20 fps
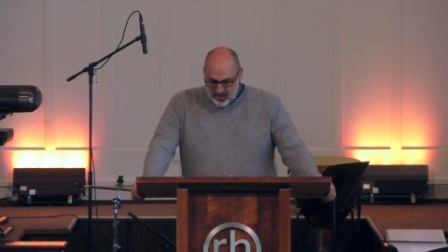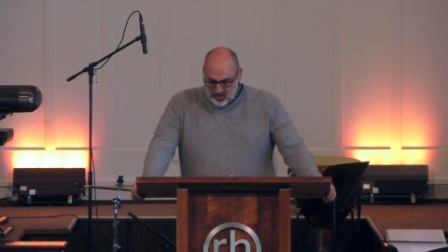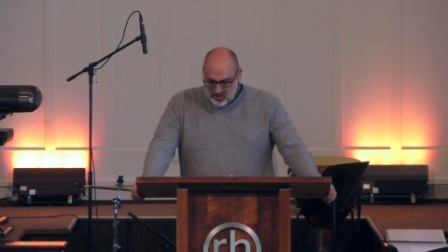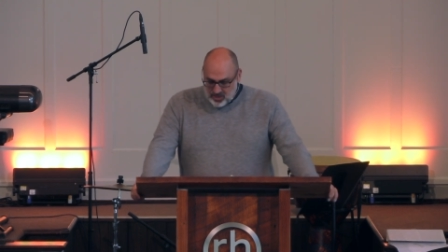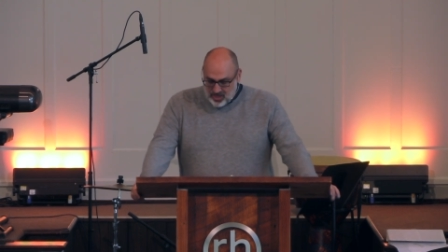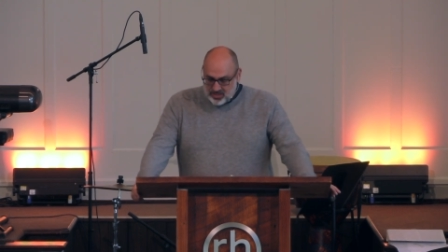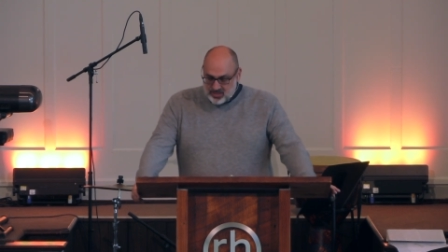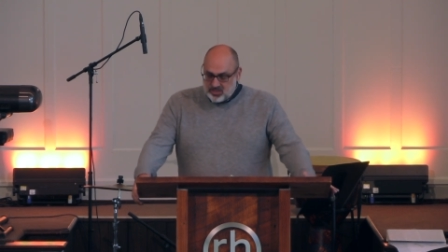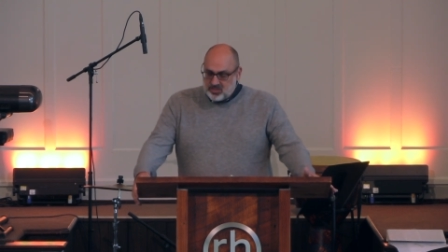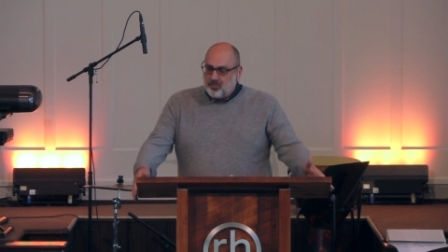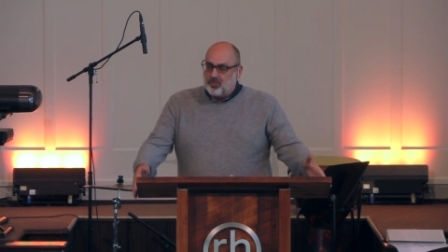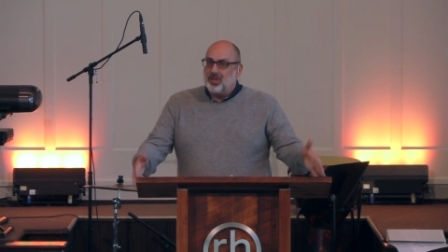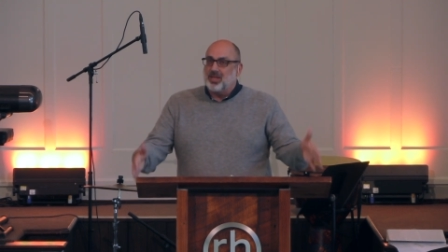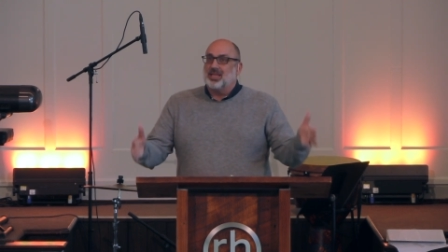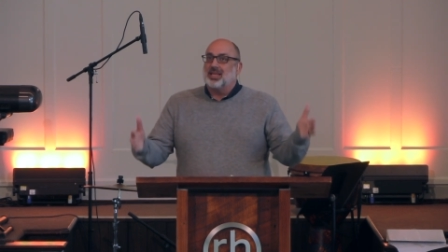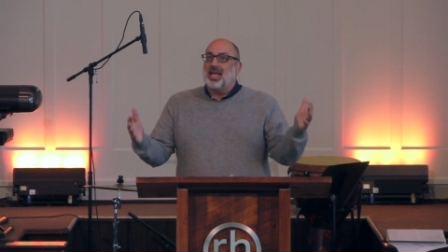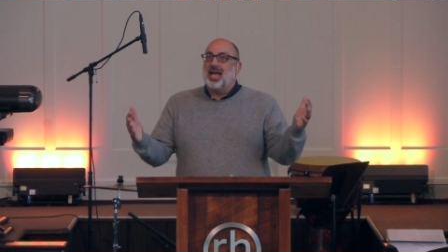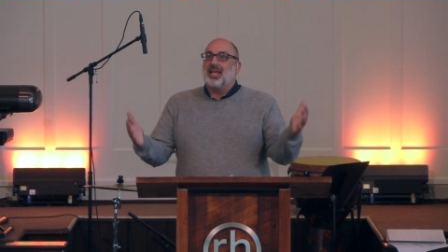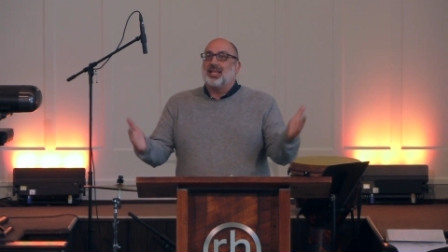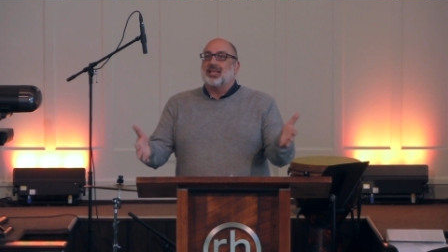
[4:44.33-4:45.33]
just to
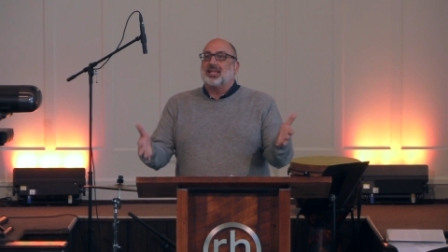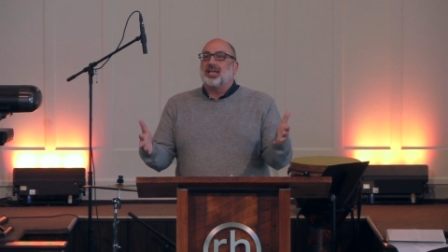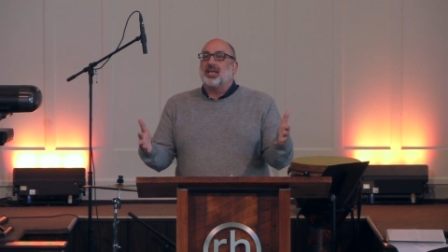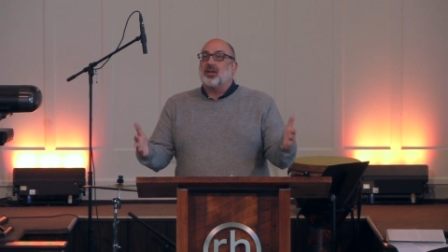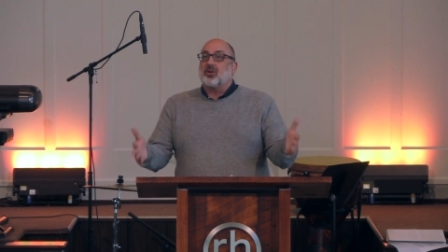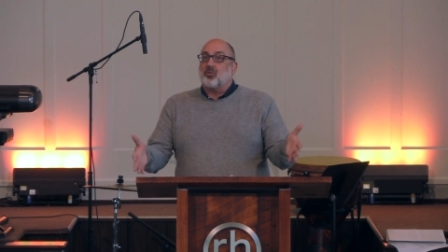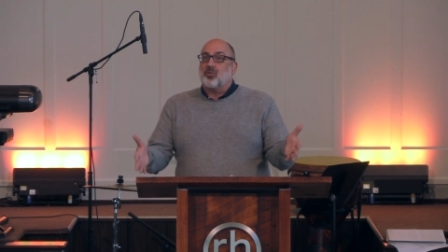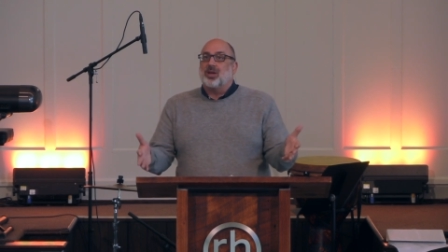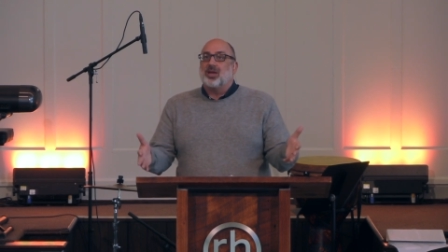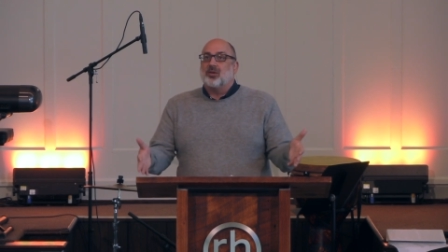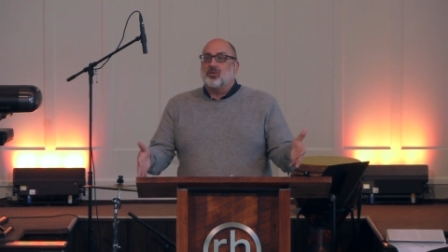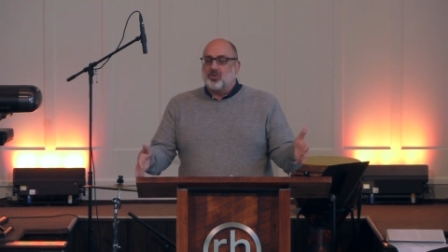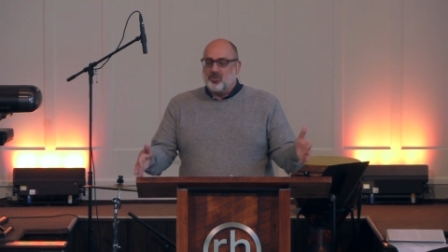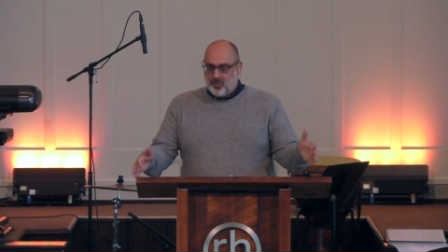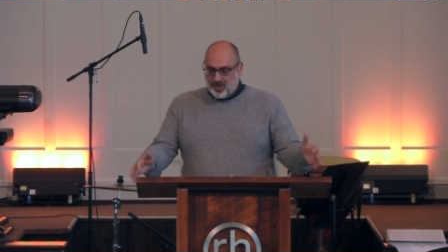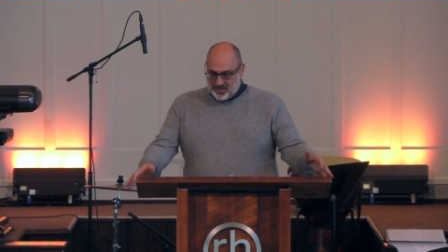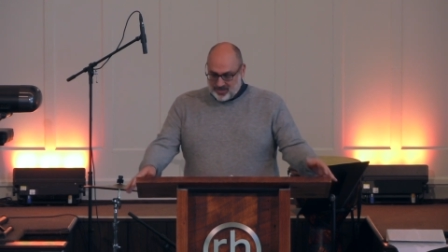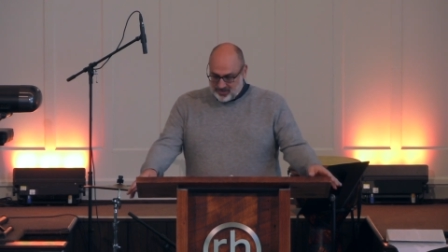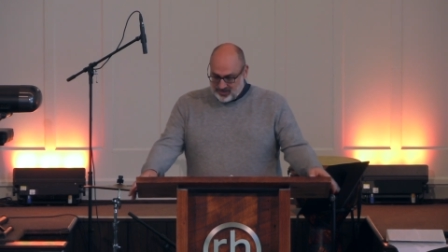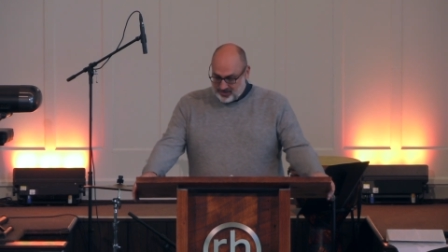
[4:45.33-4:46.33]
politely agree with
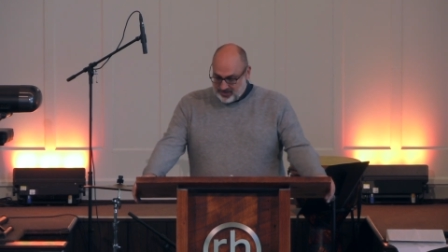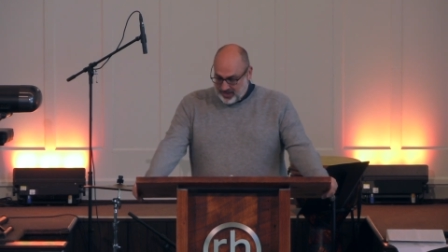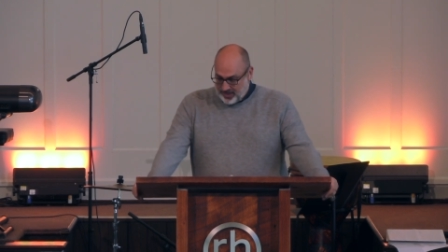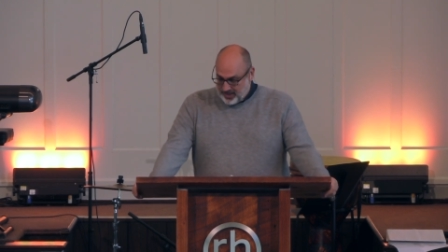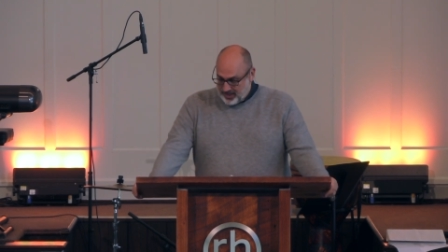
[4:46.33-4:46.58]
what is said.